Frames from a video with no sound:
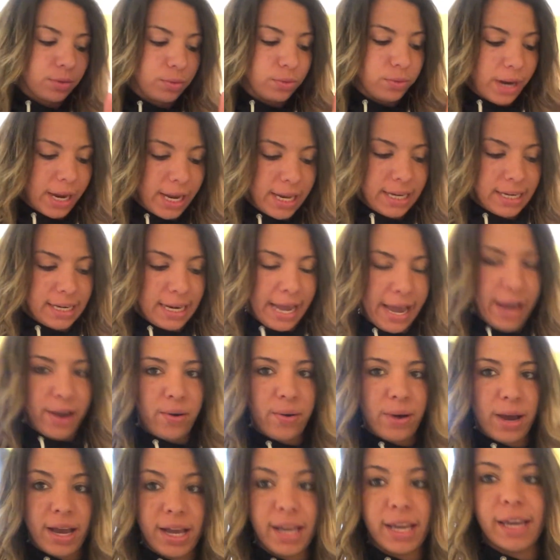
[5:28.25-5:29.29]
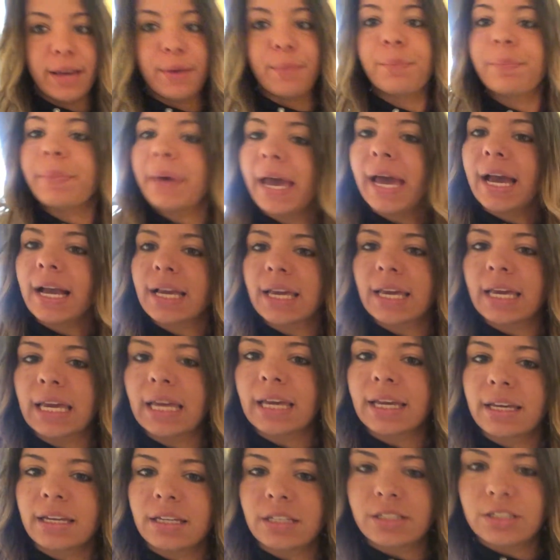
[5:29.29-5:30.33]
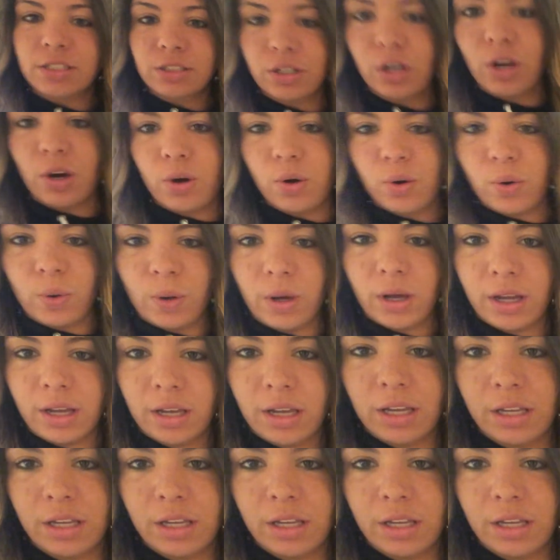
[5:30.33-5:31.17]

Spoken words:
Right now I am packing to go